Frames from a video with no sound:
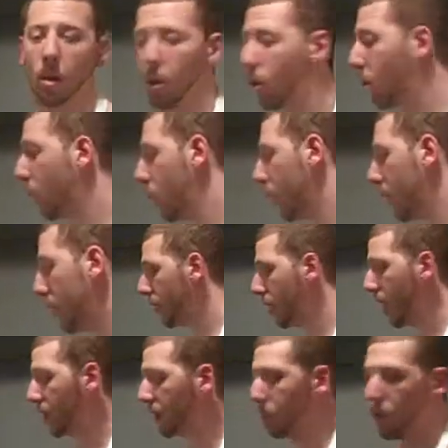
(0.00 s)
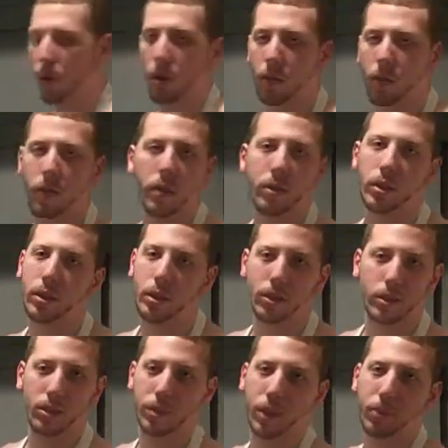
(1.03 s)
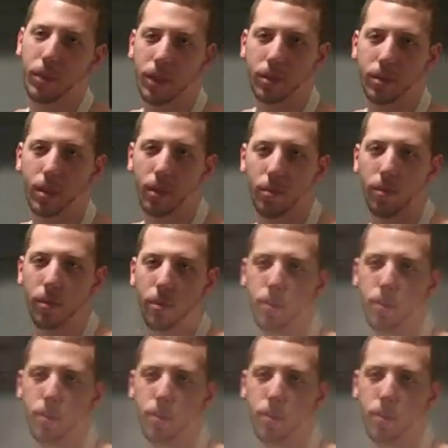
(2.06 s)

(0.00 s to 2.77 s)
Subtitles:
Or you have the broth, then you can just skip that step.